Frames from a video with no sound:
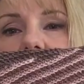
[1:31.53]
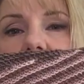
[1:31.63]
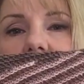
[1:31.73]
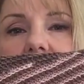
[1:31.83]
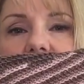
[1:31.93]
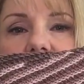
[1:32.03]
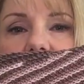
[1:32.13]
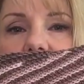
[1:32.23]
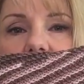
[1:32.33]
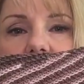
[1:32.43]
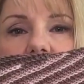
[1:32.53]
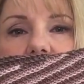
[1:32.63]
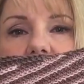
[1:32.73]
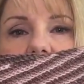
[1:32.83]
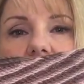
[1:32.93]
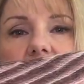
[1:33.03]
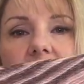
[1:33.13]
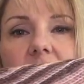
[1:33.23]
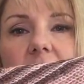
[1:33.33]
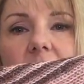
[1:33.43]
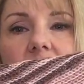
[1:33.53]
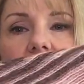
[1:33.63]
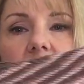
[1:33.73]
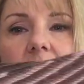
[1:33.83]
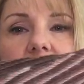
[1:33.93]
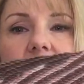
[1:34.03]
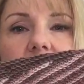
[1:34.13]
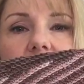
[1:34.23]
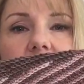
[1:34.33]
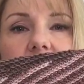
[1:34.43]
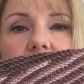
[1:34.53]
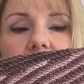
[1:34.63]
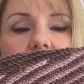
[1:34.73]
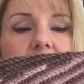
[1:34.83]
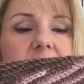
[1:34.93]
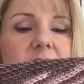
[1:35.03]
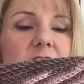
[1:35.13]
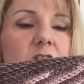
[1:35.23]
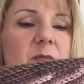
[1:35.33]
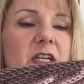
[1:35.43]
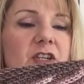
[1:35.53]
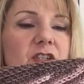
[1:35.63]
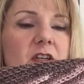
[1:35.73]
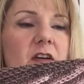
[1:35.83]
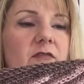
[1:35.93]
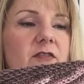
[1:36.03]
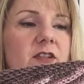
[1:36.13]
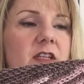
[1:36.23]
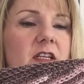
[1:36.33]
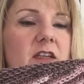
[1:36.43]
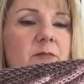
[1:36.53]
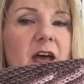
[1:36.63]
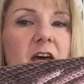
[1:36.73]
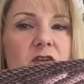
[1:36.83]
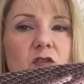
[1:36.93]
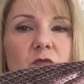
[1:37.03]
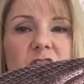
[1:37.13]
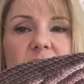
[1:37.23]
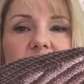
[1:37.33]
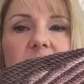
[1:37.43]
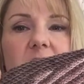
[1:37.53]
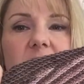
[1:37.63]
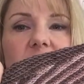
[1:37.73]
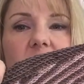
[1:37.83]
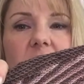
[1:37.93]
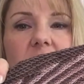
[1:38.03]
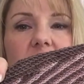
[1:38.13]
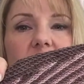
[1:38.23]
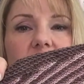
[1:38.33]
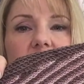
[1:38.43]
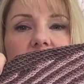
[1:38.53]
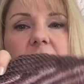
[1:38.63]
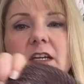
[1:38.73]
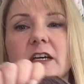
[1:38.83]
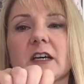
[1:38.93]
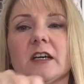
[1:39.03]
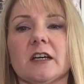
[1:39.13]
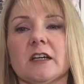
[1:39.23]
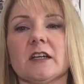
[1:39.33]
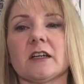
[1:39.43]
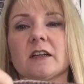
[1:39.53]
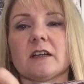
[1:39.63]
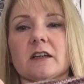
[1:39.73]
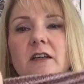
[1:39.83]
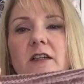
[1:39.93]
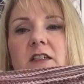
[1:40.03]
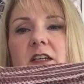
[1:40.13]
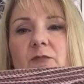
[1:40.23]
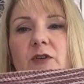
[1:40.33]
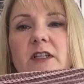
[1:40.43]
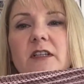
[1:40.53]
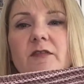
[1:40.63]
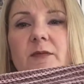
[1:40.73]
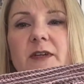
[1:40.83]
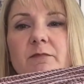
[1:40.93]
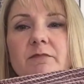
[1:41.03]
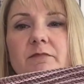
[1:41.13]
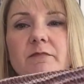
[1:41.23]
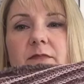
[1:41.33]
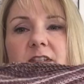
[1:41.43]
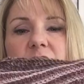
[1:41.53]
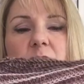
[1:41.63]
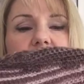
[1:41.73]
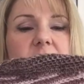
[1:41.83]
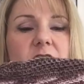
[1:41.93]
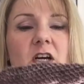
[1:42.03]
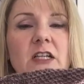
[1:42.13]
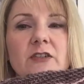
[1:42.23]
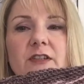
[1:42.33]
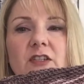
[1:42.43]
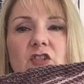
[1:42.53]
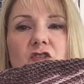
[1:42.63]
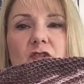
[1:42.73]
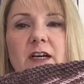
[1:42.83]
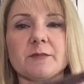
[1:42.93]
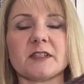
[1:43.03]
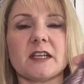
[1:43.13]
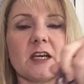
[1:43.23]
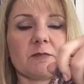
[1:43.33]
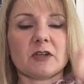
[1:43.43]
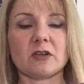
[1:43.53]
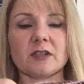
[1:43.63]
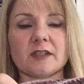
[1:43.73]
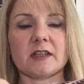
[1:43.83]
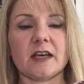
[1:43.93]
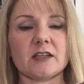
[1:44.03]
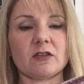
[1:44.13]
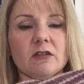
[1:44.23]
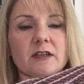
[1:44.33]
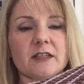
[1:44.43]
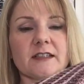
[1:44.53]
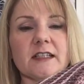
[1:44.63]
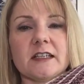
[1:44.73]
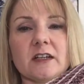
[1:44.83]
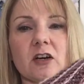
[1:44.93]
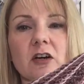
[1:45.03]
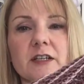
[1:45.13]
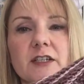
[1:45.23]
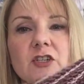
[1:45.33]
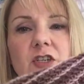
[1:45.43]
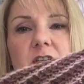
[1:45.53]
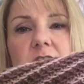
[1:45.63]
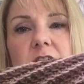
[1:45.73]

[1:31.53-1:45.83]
Gosh, isn't that gorgeous? I love it. I think it's a combination of the pattern, which is very funky and very contemporary. I love the big swathes of color and the stripes, but also that yarn. It's Eden Cottage.